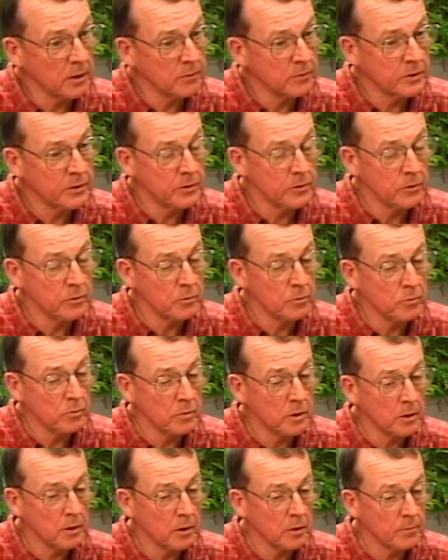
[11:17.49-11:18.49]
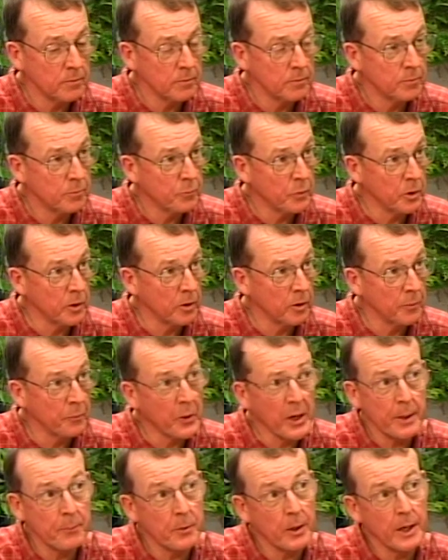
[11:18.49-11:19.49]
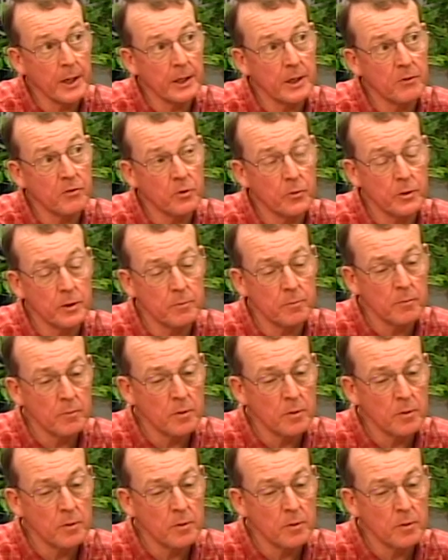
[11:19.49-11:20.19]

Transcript: to put her pipeline into it.